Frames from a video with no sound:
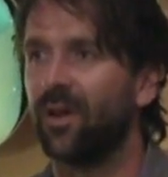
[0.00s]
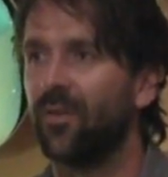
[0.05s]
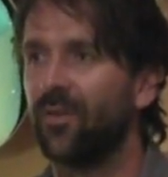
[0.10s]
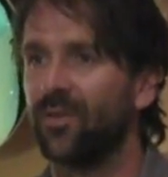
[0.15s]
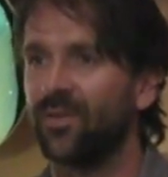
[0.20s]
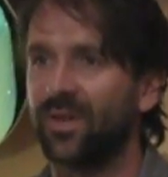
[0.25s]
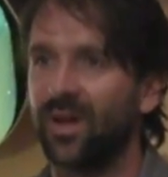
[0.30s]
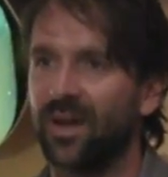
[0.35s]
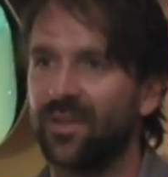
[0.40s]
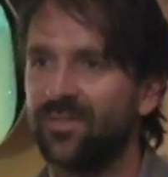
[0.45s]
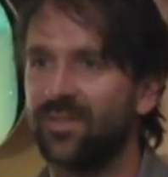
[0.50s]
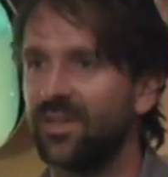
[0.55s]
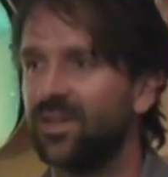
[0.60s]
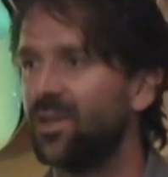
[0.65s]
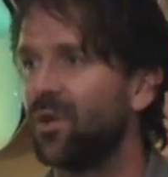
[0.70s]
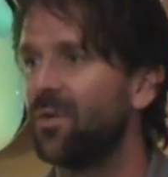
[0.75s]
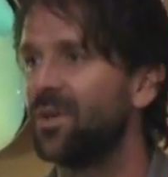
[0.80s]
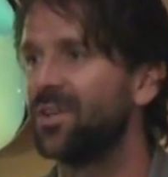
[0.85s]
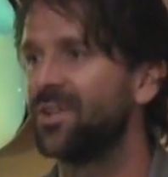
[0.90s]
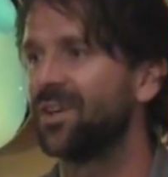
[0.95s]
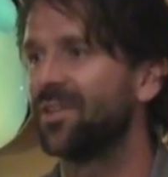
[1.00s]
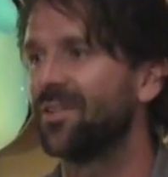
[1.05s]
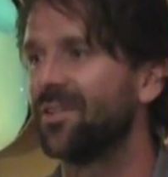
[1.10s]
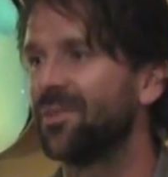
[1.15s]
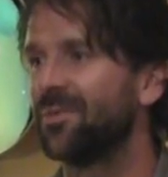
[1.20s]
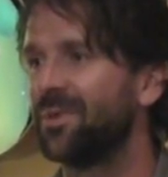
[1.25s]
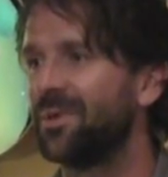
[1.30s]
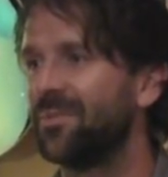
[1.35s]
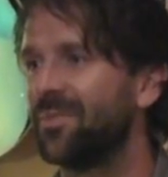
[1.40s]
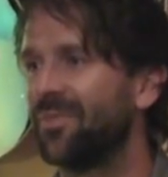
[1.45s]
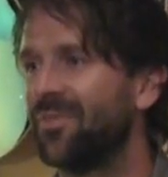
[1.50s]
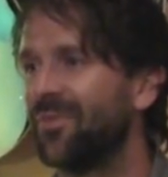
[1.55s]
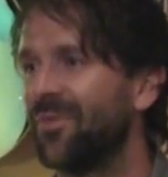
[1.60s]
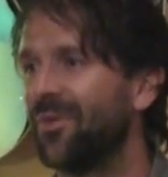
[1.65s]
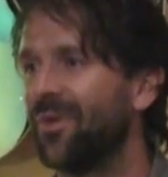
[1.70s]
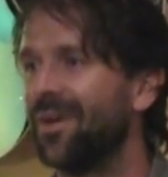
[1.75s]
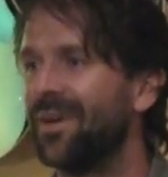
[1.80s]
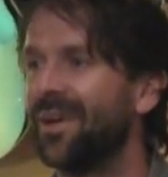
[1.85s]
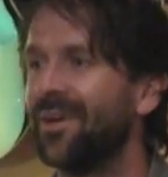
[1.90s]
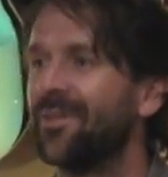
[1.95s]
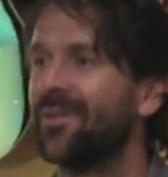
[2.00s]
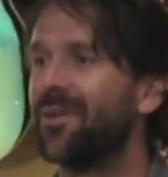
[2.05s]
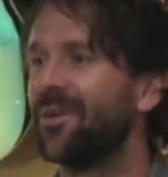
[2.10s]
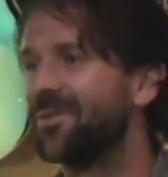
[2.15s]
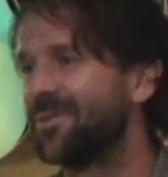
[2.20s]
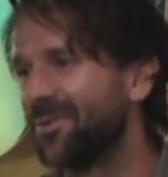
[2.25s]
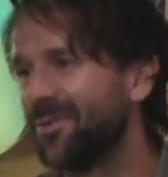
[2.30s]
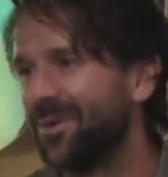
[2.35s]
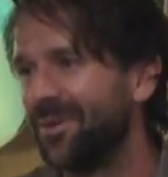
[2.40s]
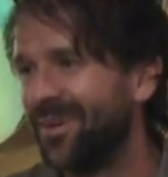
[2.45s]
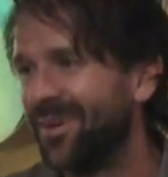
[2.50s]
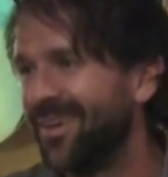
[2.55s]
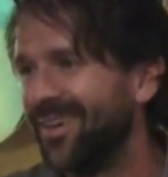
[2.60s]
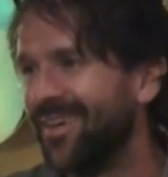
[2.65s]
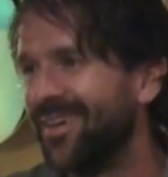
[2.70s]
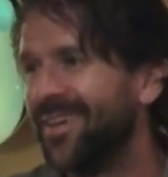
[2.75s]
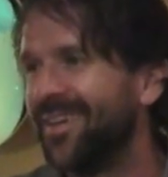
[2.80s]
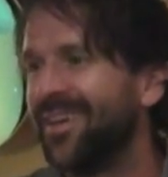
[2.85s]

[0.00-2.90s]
all those guys didn't know each other the week before, and now they're on tour.